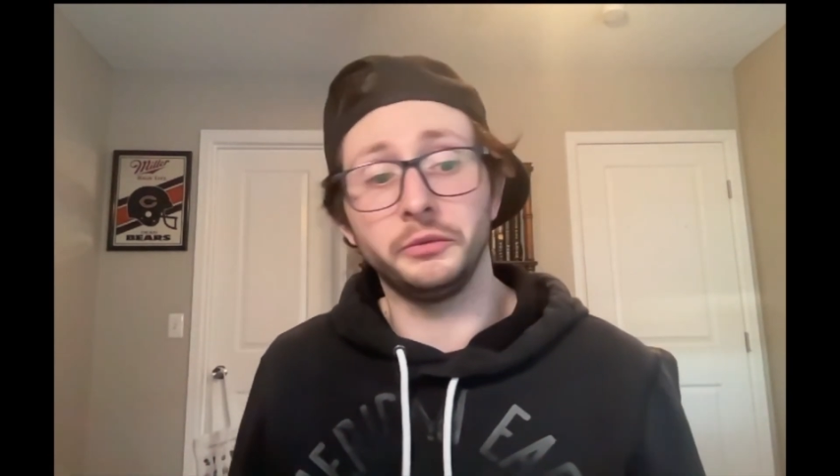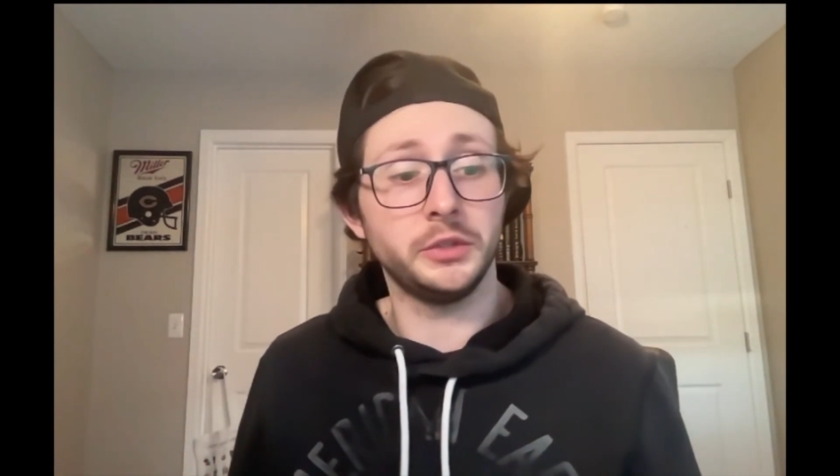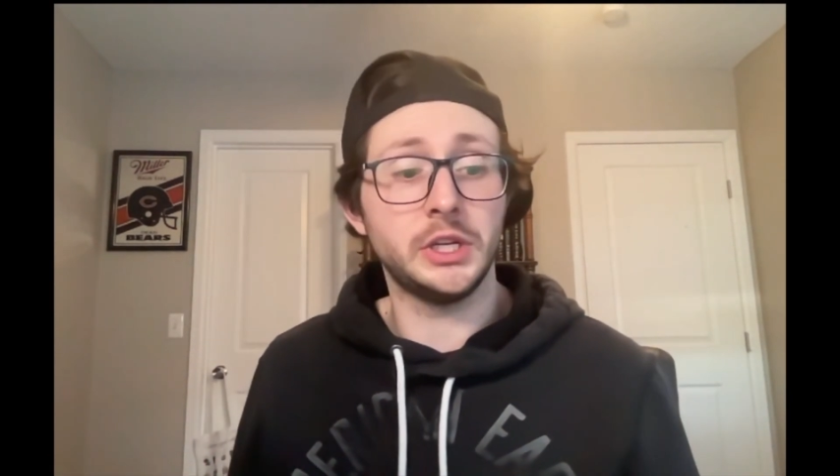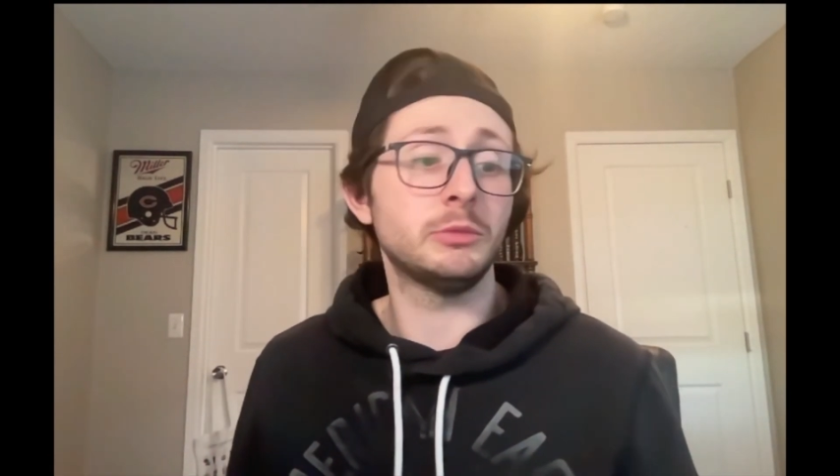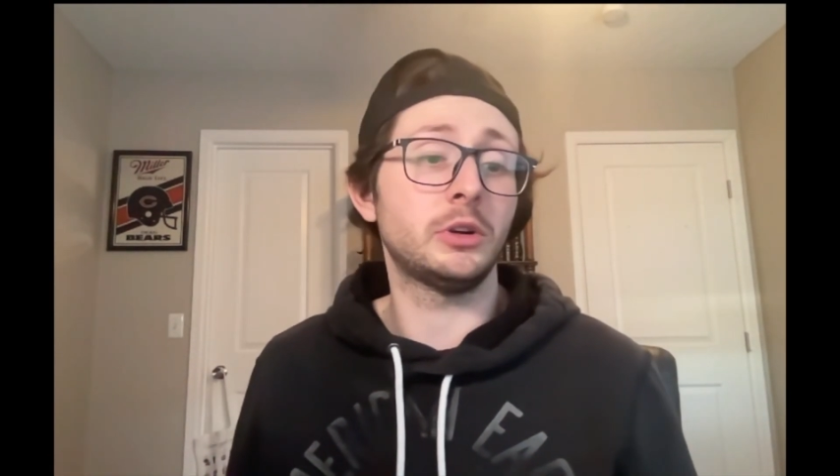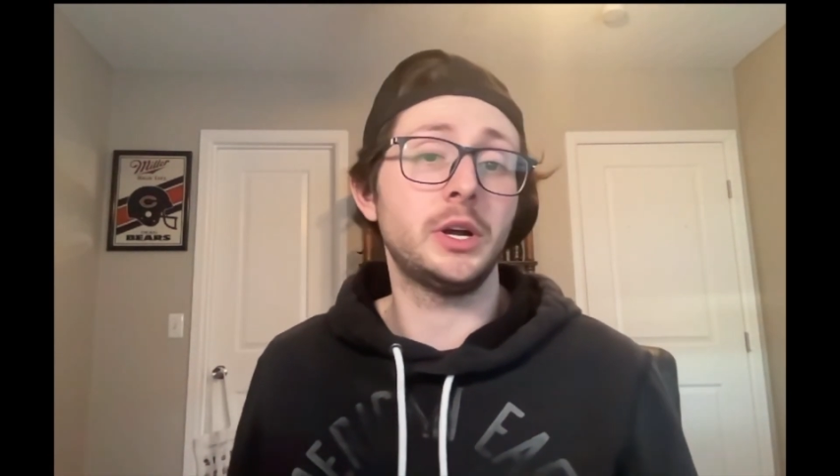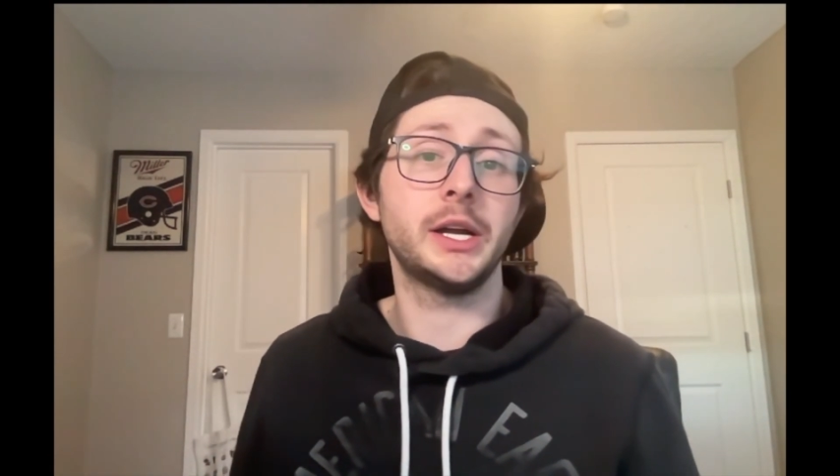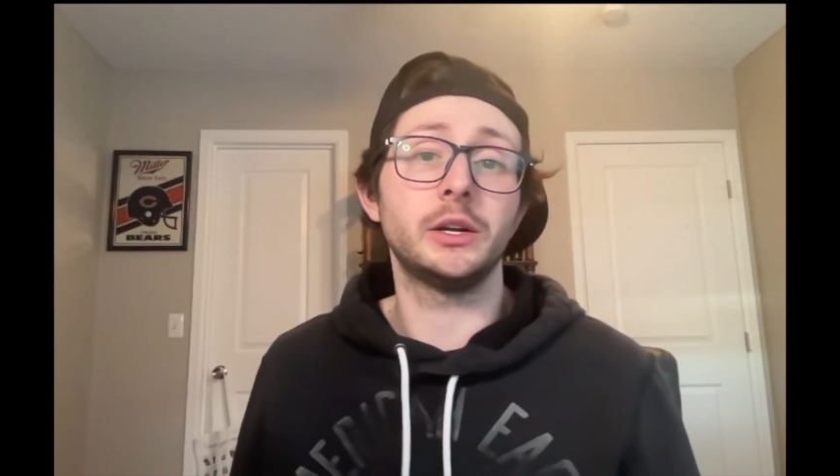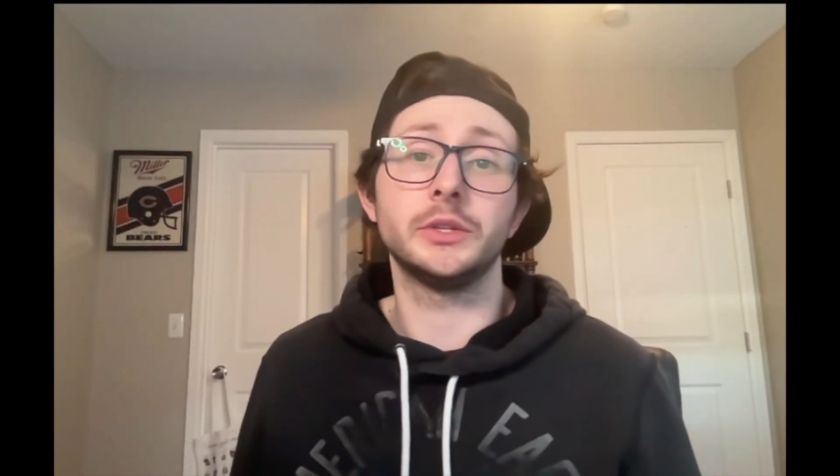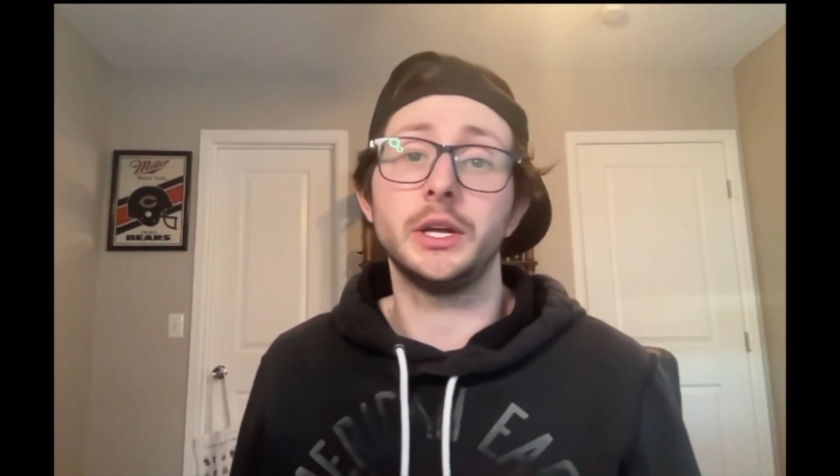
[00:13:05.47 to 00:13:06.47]
Fatima Klein
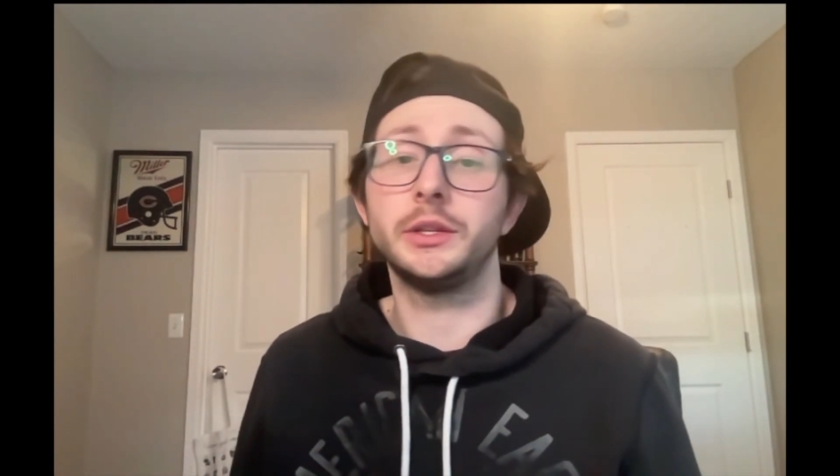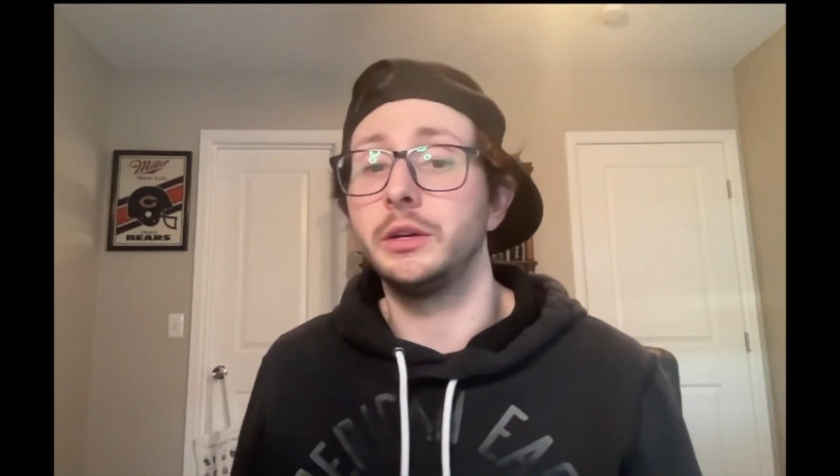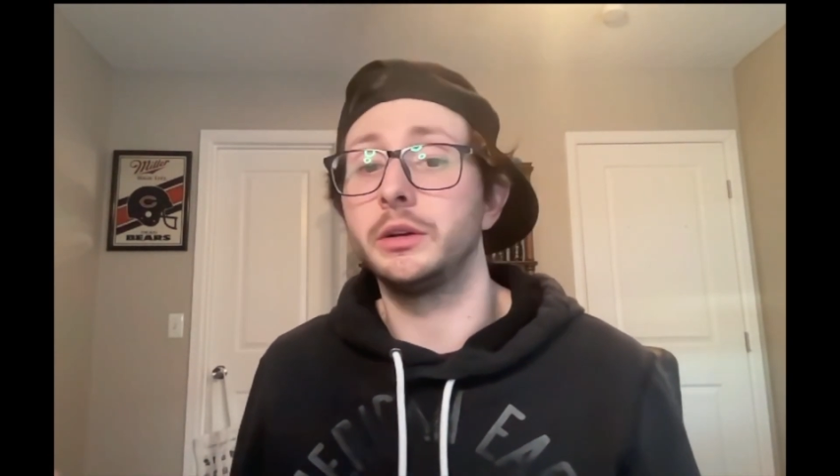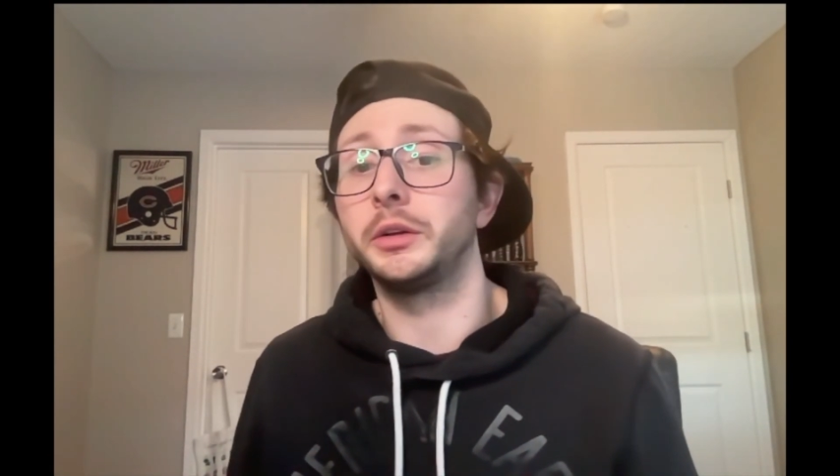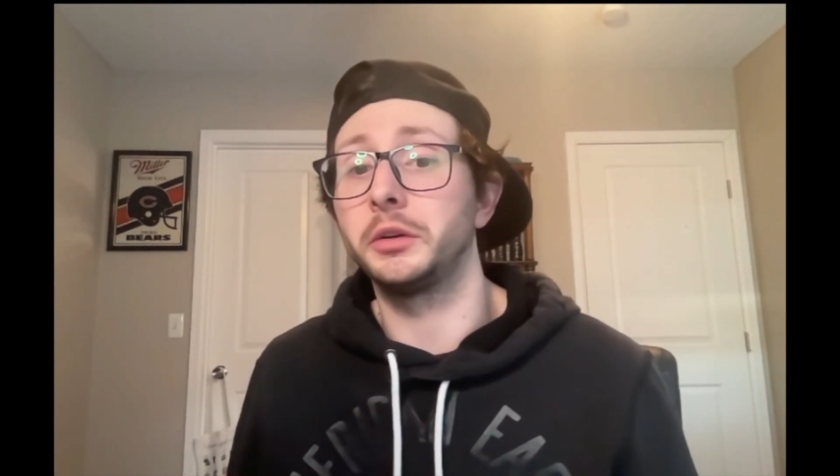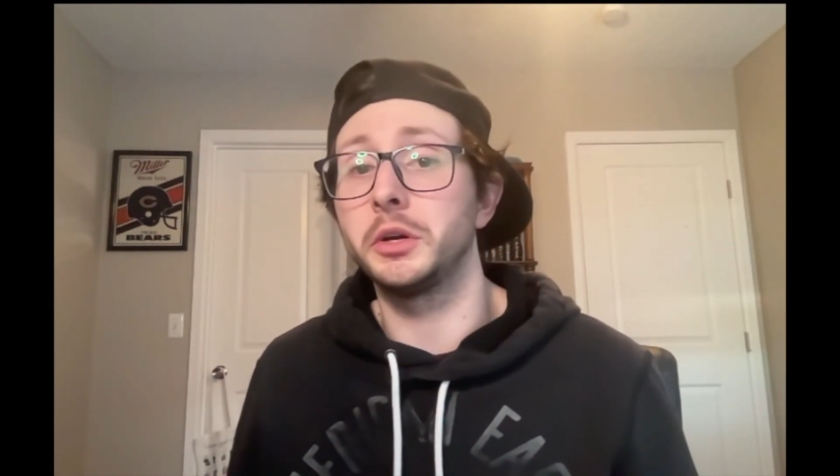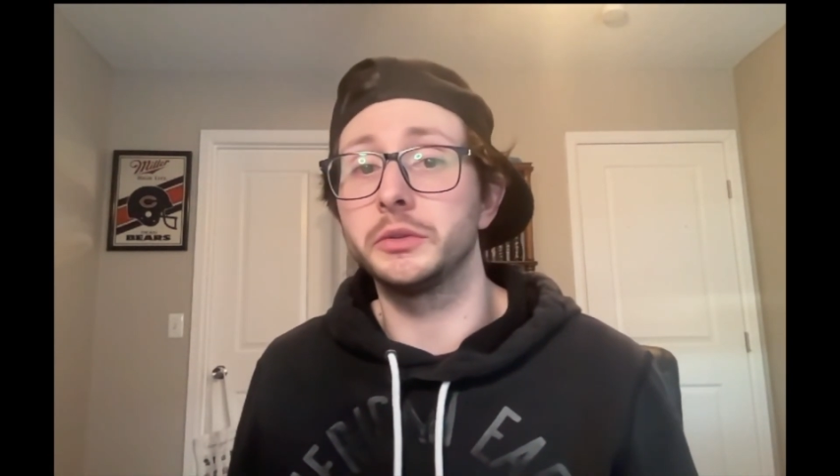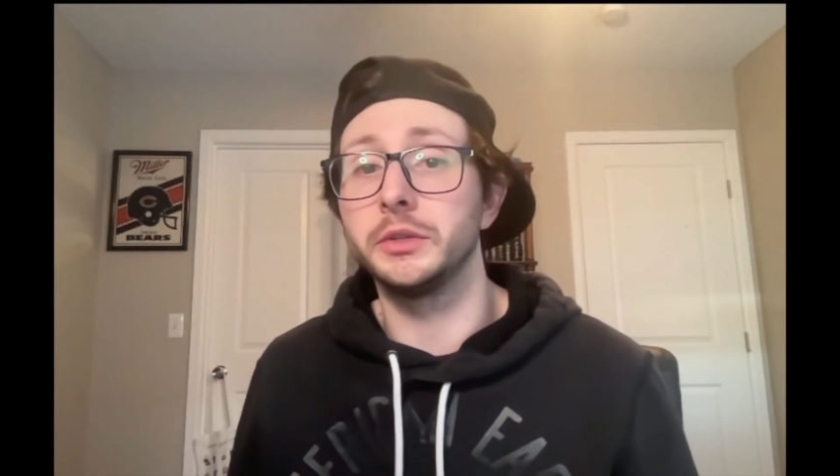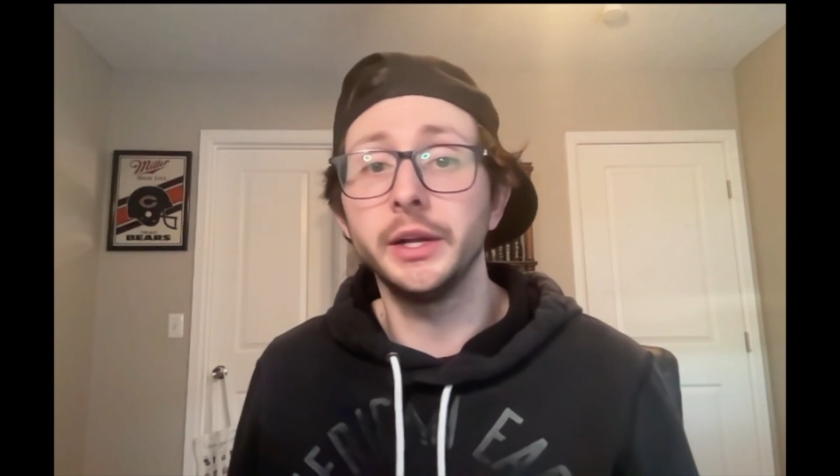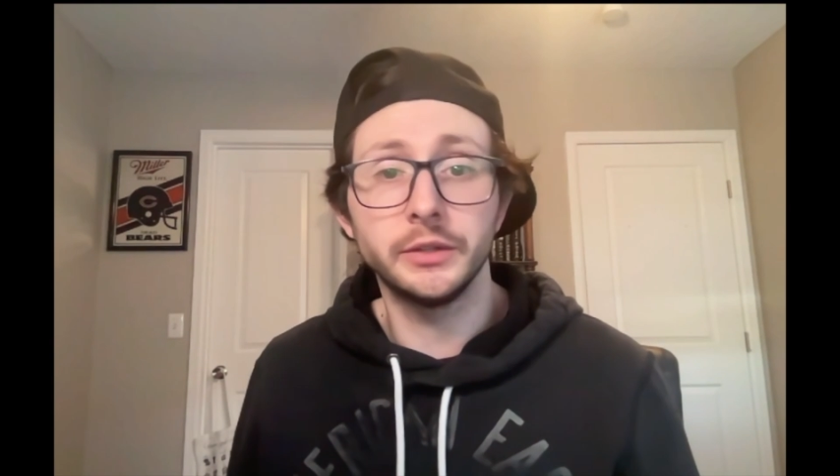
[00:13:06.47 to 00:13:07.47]
goes out there and goes
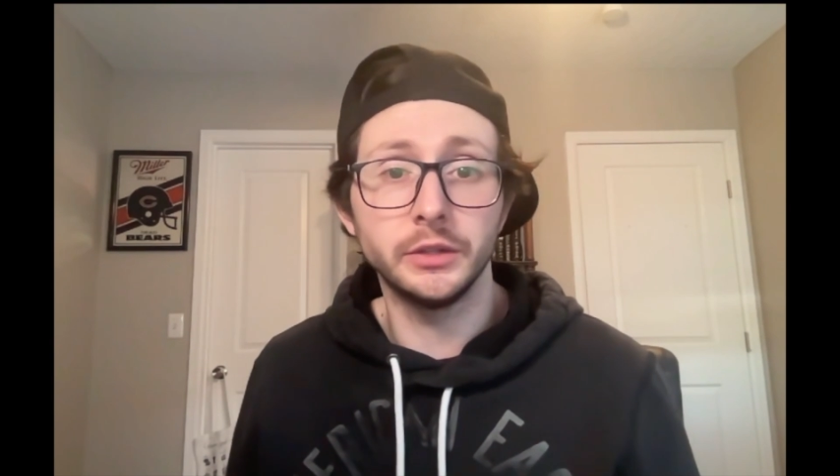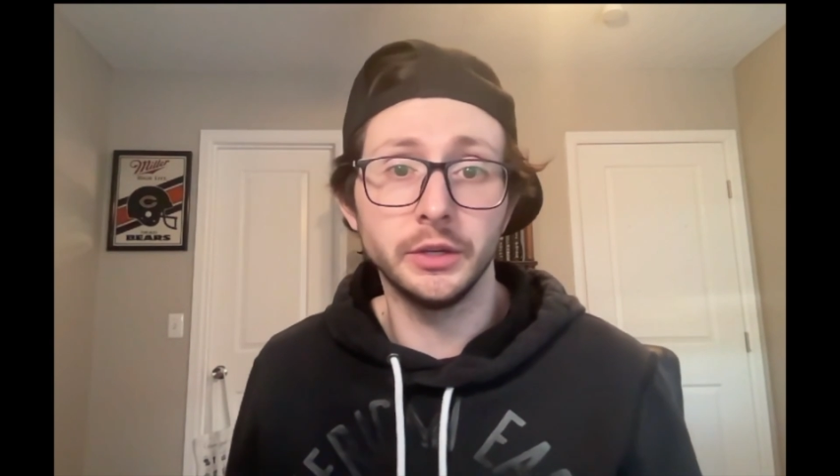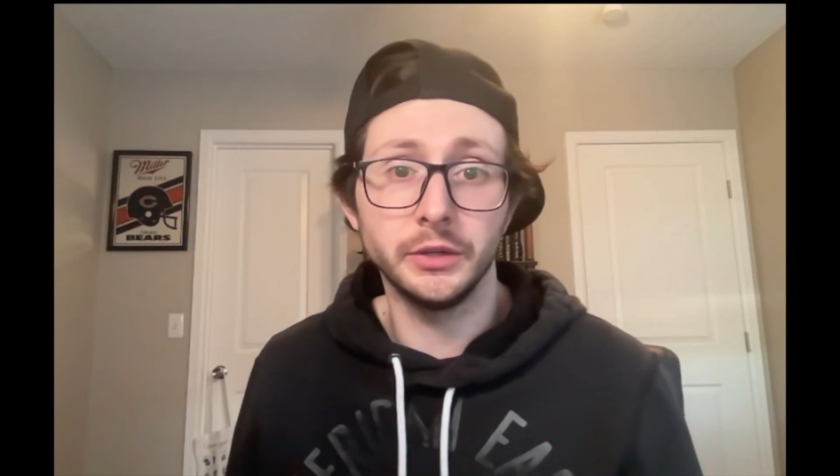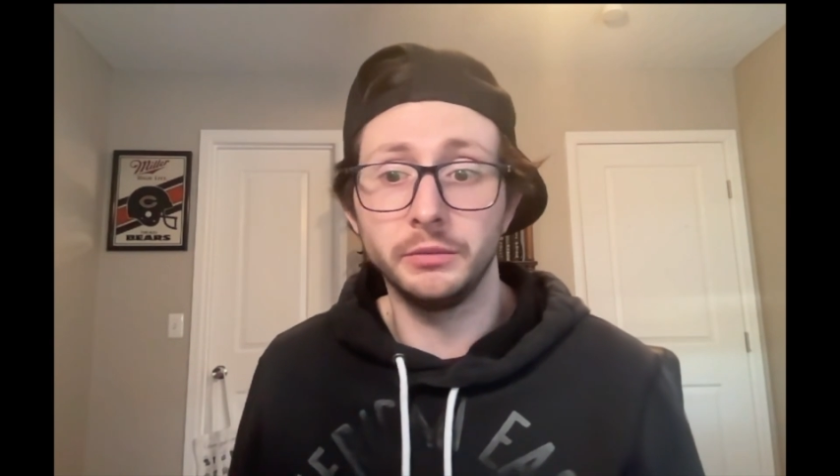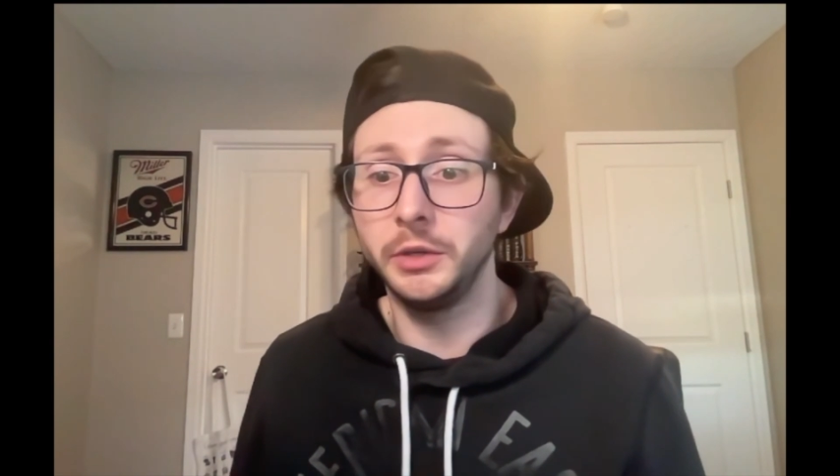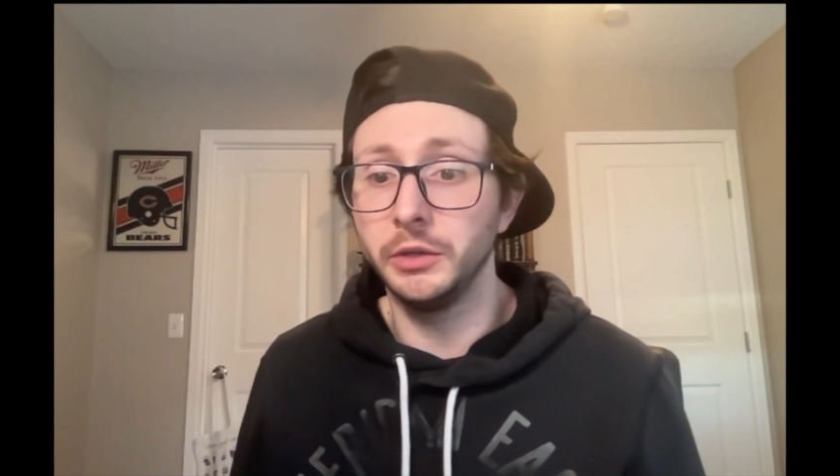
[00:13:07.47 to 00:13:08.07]
nuts and does,